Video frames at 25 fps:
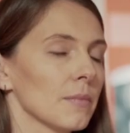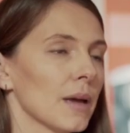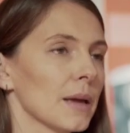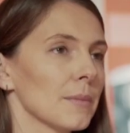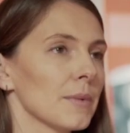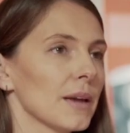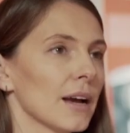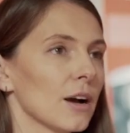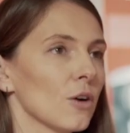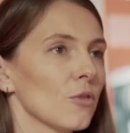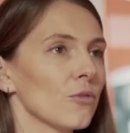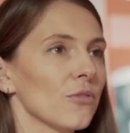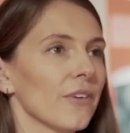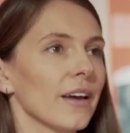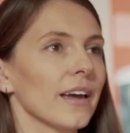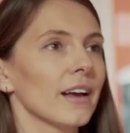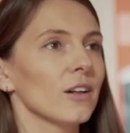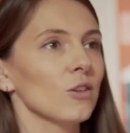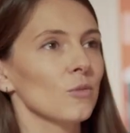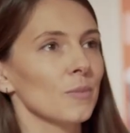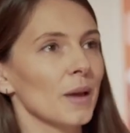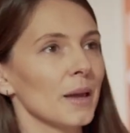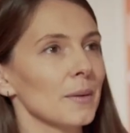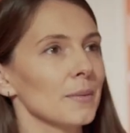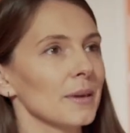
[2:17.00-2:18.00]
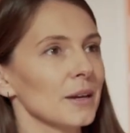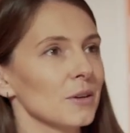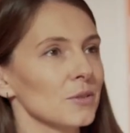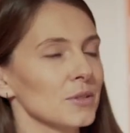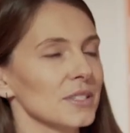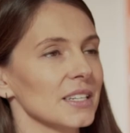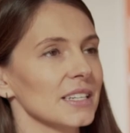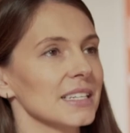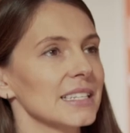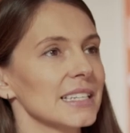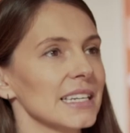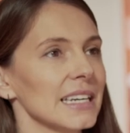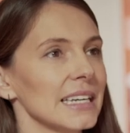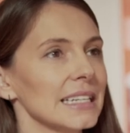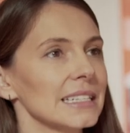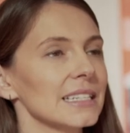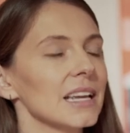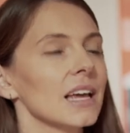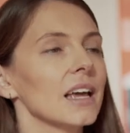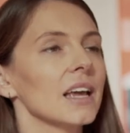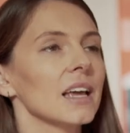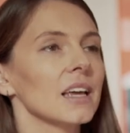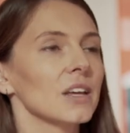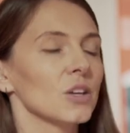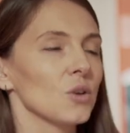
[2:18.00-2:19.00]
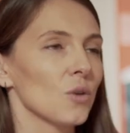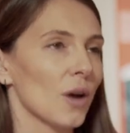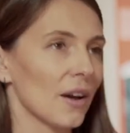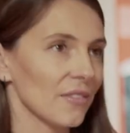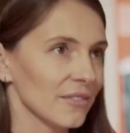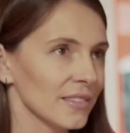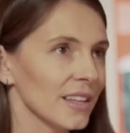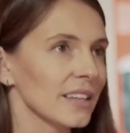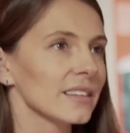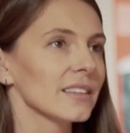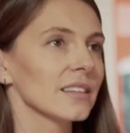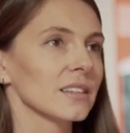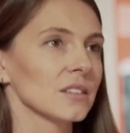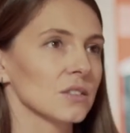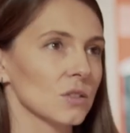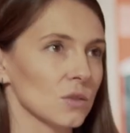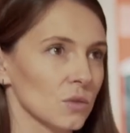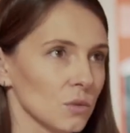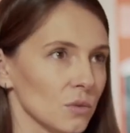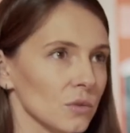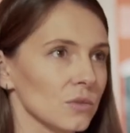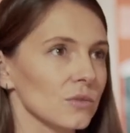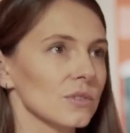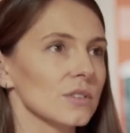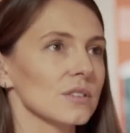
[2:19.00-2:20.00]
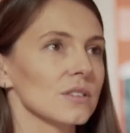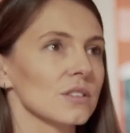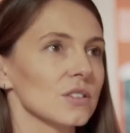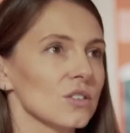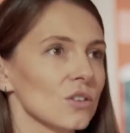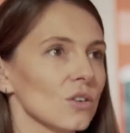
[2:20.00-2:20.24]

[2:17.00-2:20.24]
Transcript: Maybe I'll fail, maybe I'll succeed. You have nothing to lose.